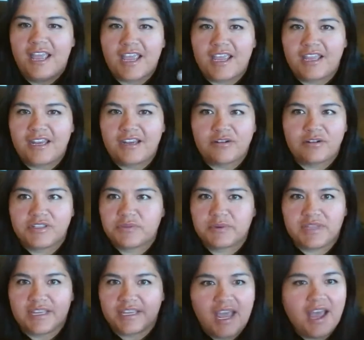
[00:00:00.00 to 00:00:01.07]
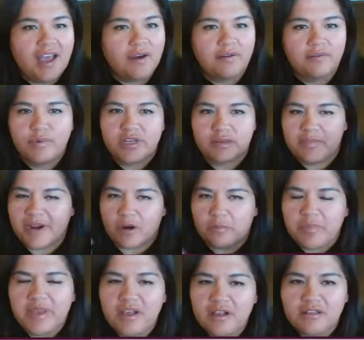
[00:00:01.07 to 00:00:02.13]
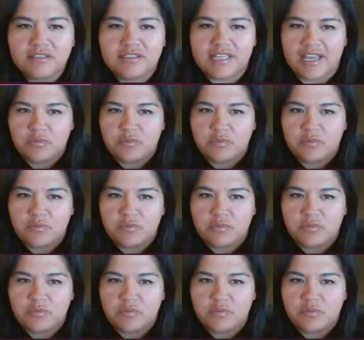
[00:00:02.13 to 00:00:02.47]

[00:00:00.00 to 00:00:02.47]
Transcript: And because we're like, yeah, we could pay our bills